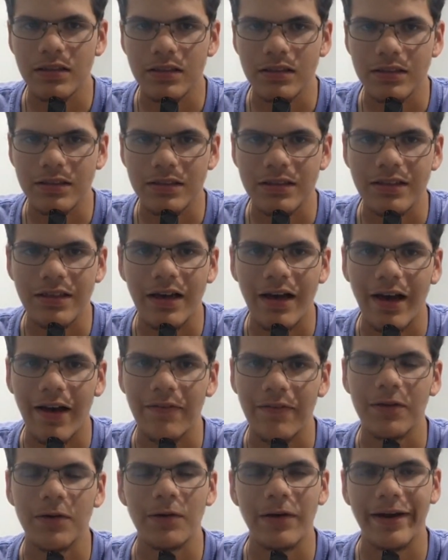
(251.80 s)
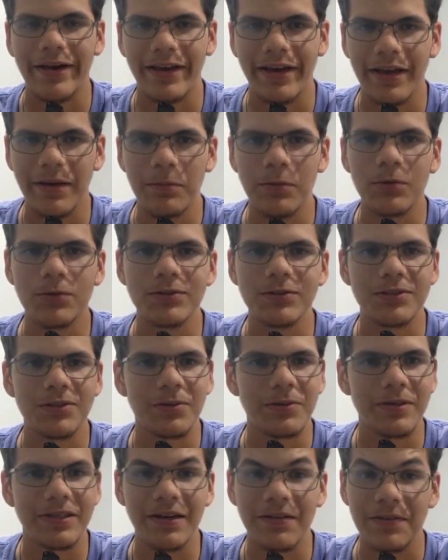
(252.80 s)
didn't have the right cable, so
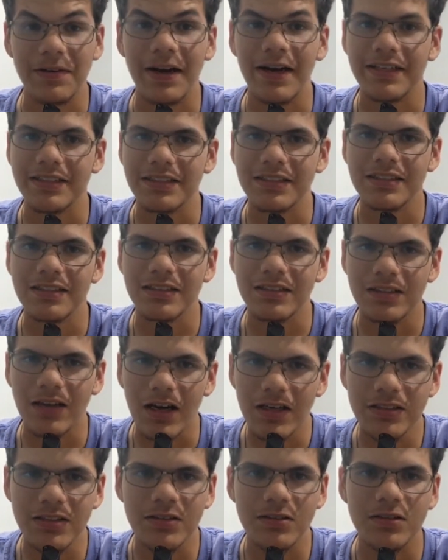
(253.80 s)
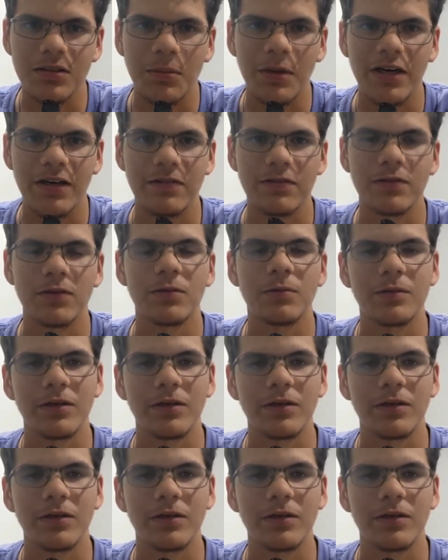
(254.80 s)
we never actually got to use a microphone.